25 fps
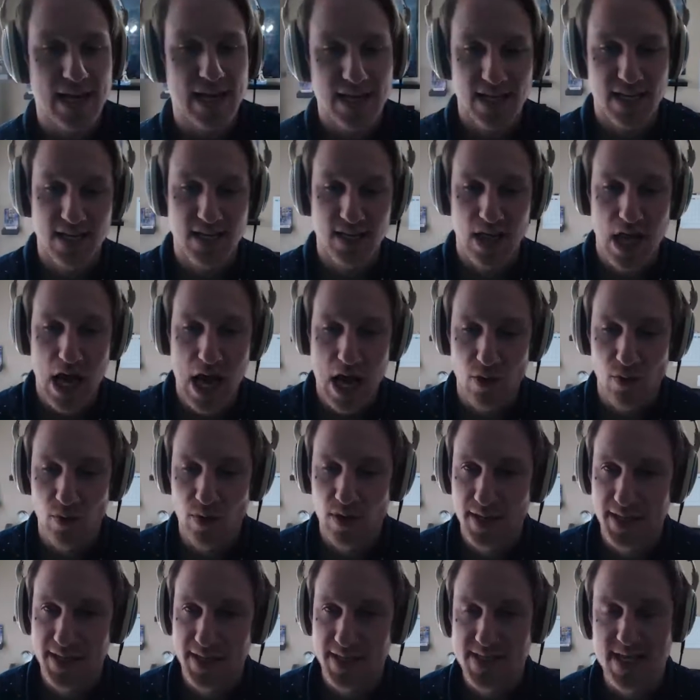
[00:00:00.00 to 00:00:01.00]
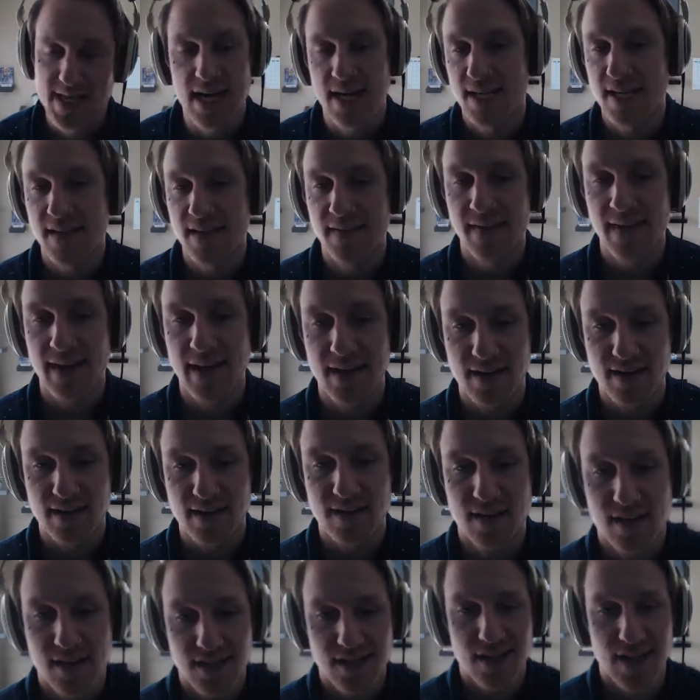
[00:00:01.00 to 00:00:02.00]
in a lot really tight in there
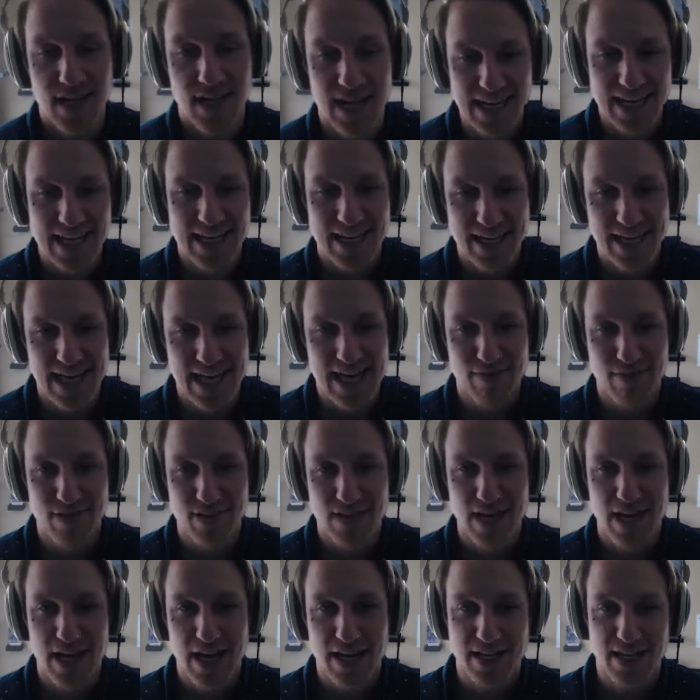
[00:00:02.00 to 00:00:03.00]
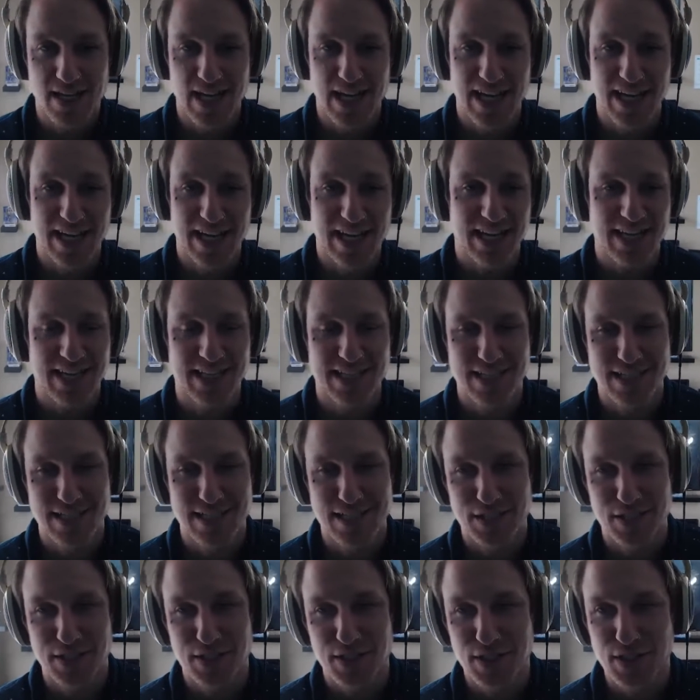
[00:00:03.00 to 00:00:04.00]
and have a lot of
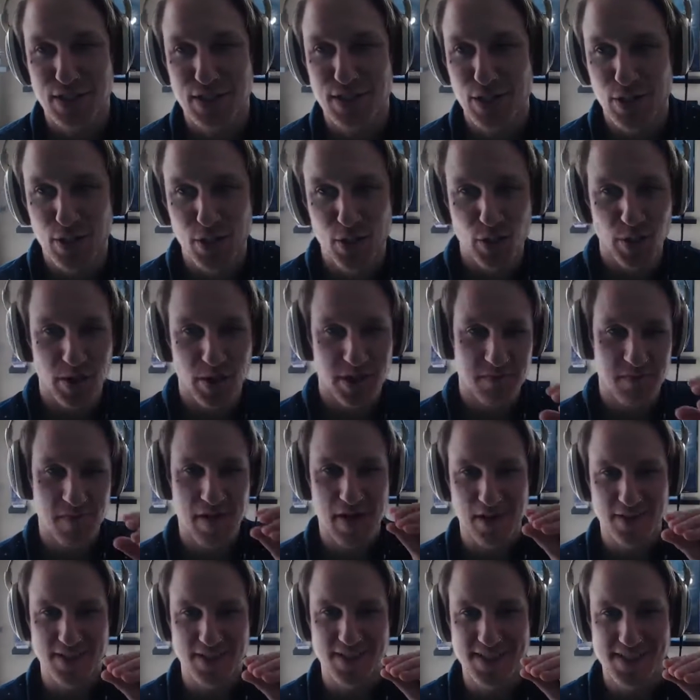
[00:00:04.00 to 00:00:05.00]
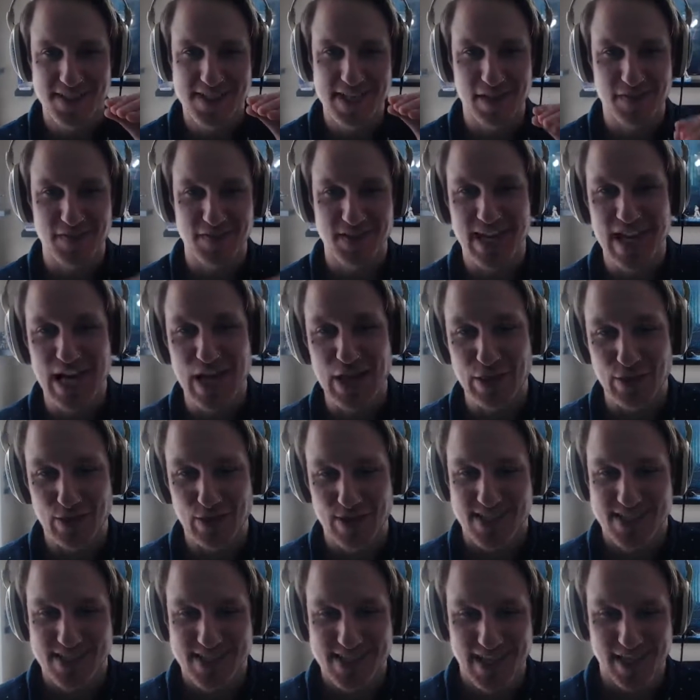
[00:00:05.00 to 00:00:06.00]
glue and melded stuff together
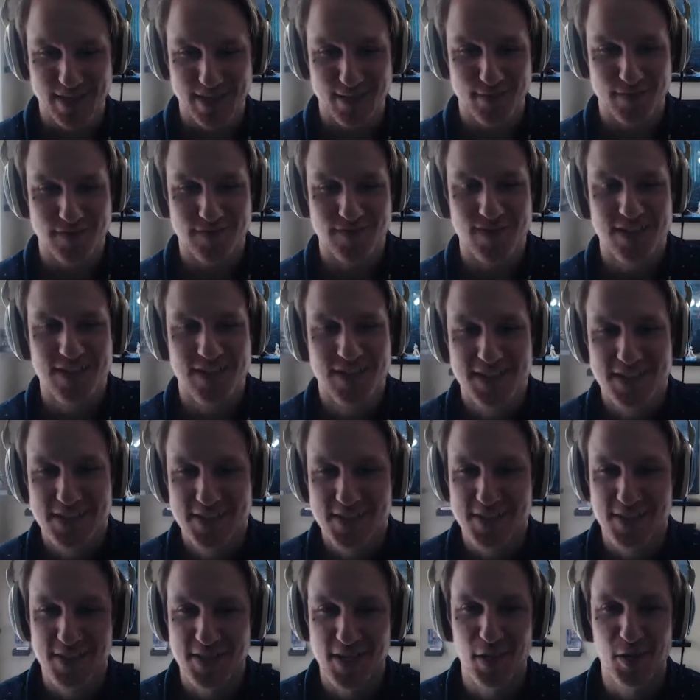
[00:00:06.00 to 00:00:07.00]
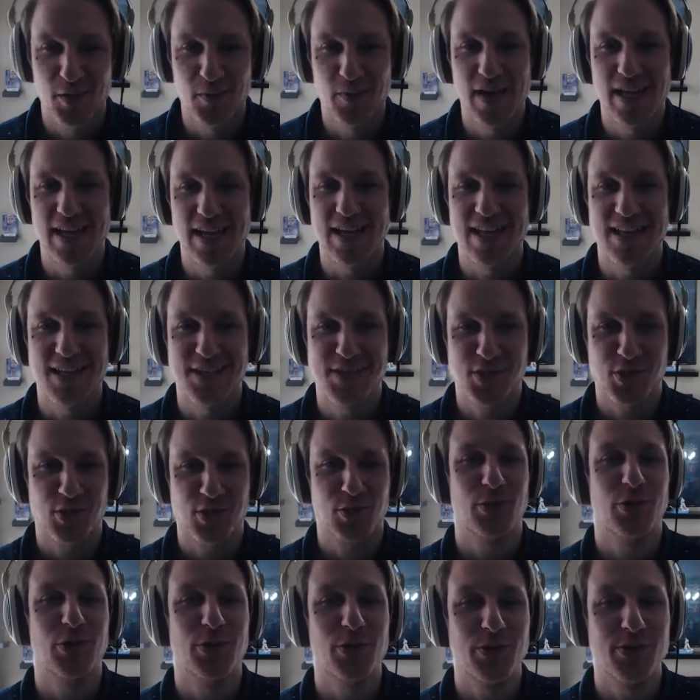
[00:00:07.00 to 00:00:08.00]
instead of so many
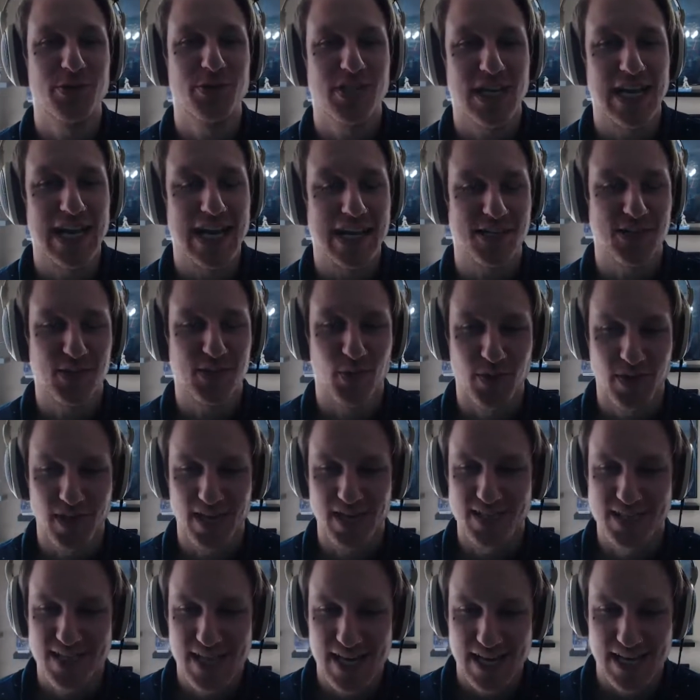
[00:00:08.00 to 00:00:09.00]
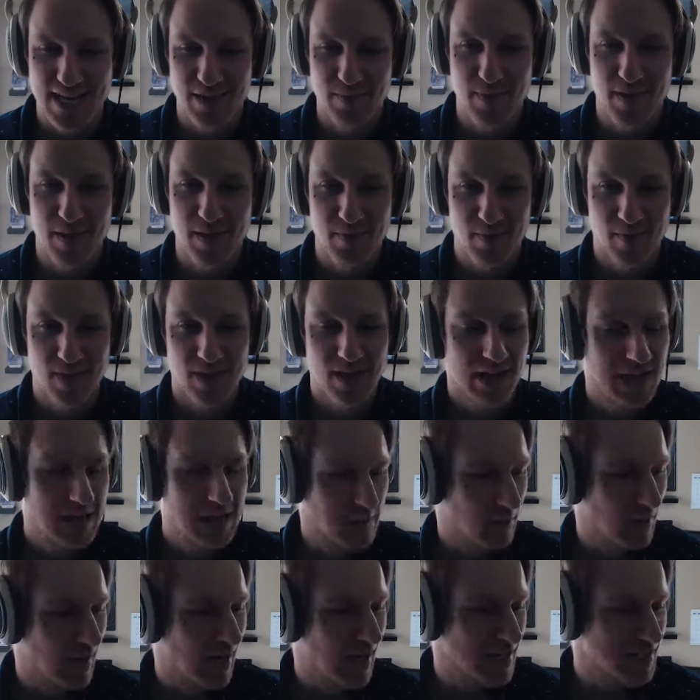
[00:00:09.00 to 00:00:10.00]
screws and actual things that can be
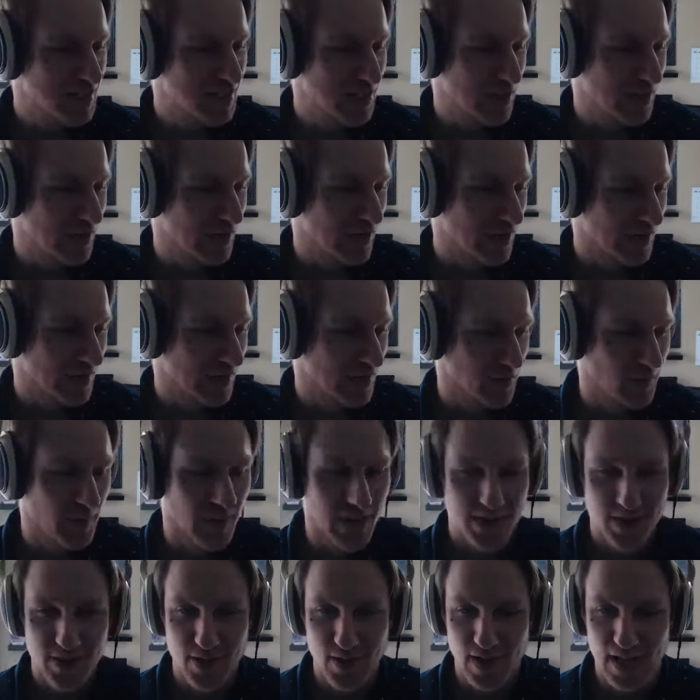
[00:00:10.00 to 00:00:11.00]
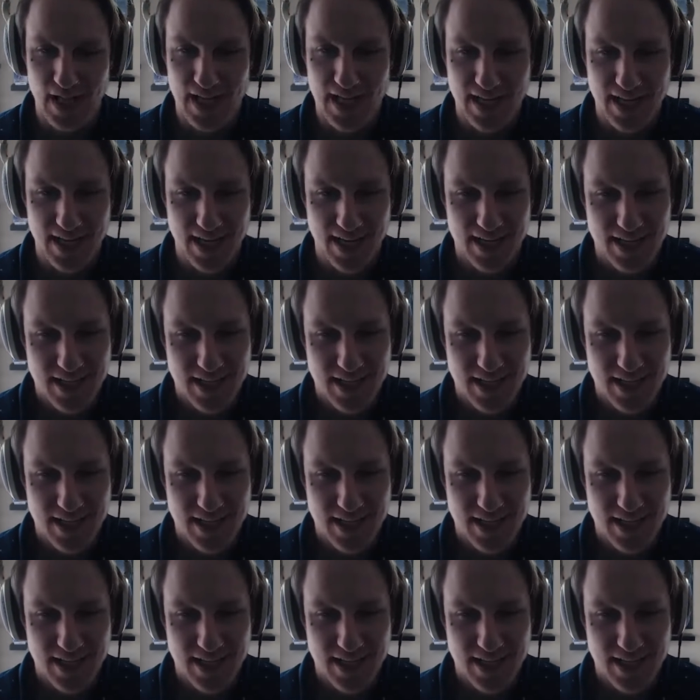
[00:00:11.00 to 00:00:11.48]
modular a little bit. They're like,